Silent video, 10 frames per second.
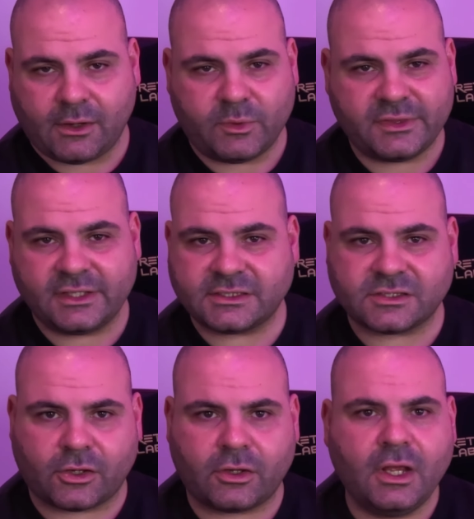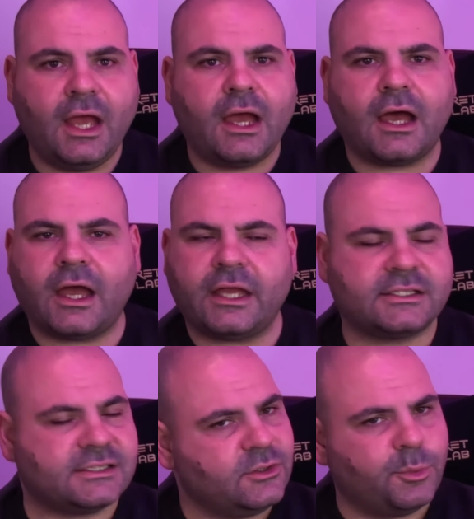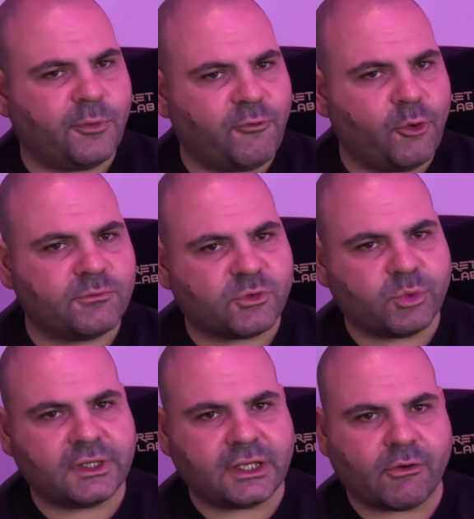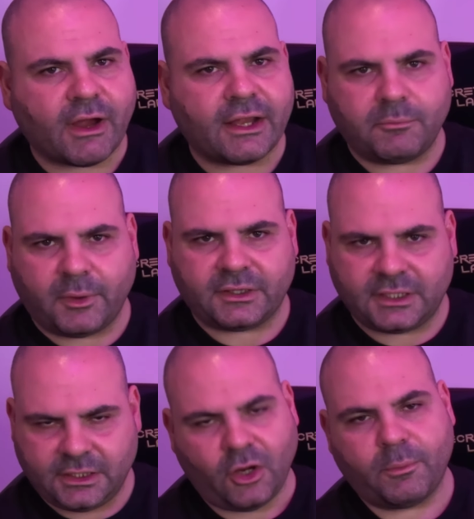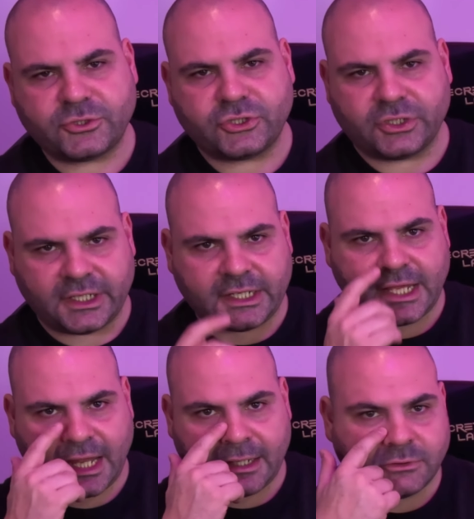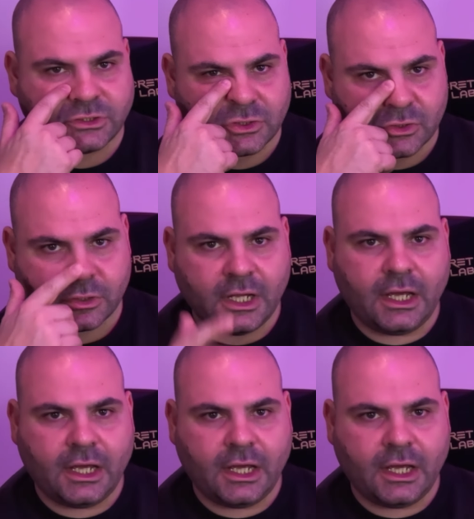with it, so it still performs really great. But the opportunity came to